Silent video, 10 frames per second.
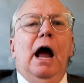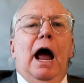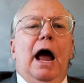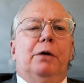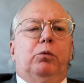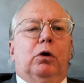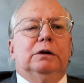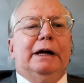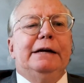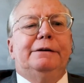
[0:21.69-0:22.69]
And we're
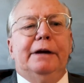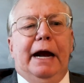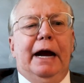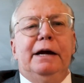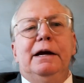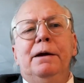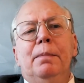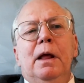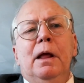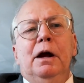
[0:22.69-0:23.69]
lucky today
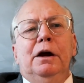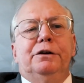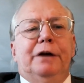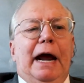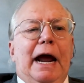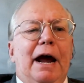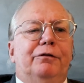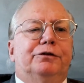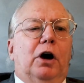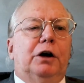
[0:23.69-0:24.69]
to
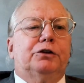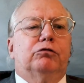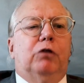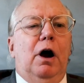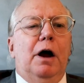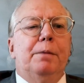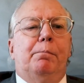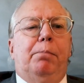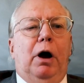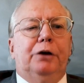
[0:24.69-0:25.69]
have Dr. Ron
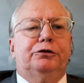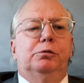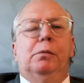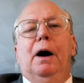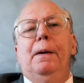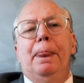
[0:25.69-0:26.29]
Postuma